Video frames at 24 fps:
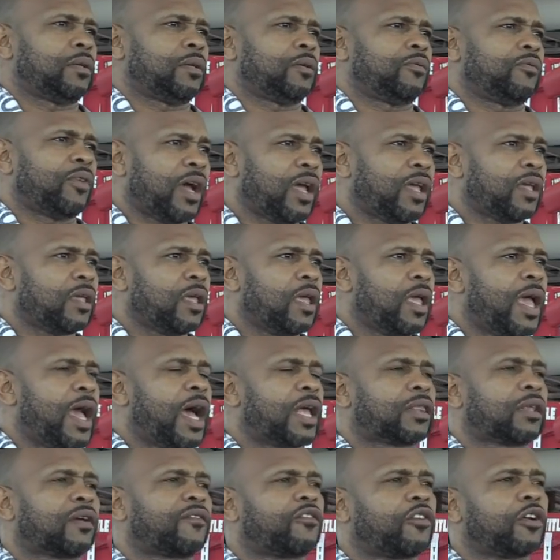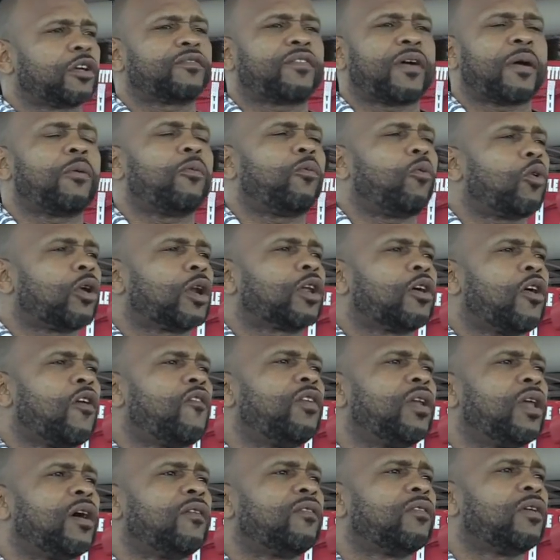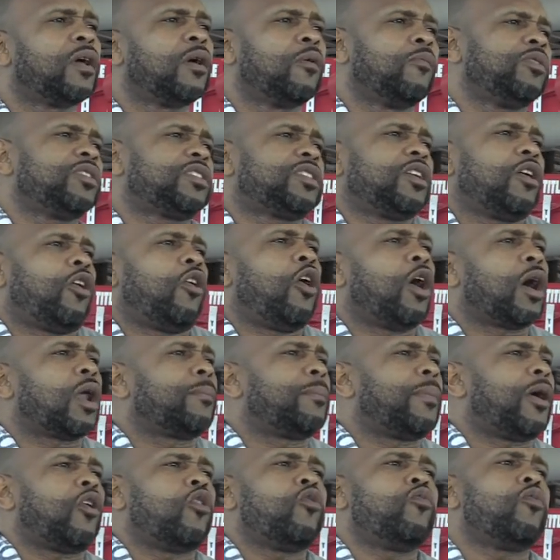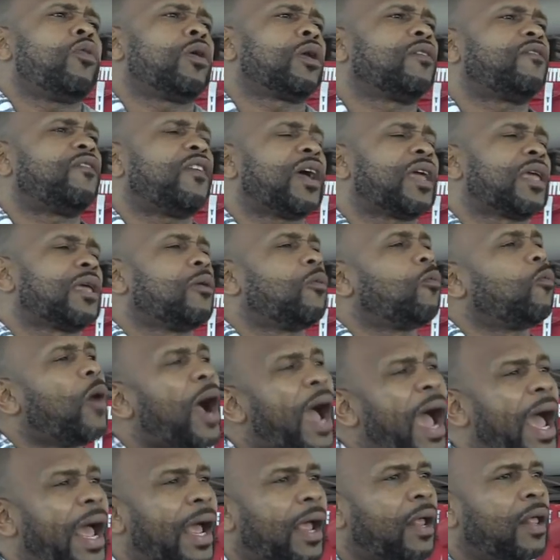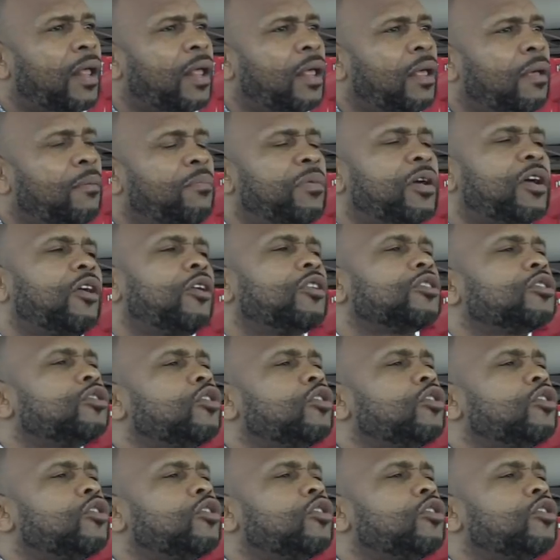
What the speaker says: Right? After the first fight with Ward and Kovalev, we still arguing about who won the fight. Why? Because